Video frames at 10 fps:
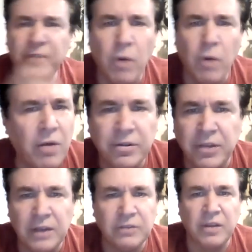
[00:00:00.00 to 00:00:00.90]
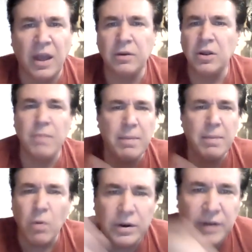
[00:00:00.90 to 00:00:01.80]
few other things that, you know,
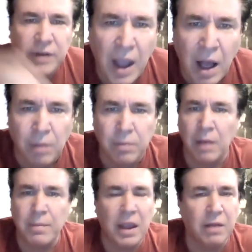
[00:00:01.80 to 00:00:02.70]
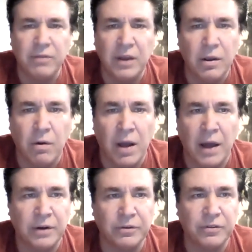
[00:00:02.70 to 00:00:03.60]
maybe one day I'll make a video
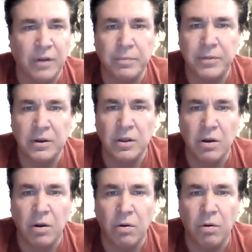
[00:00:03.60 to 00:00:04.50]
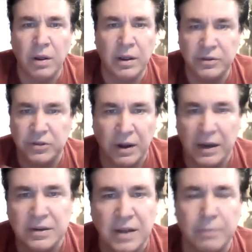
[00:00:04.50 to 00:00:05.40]
on it or something, you know, so I
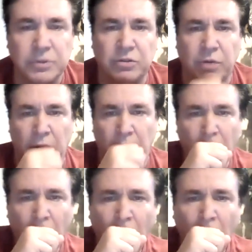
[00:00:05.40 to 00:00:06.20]
can demonstrate it.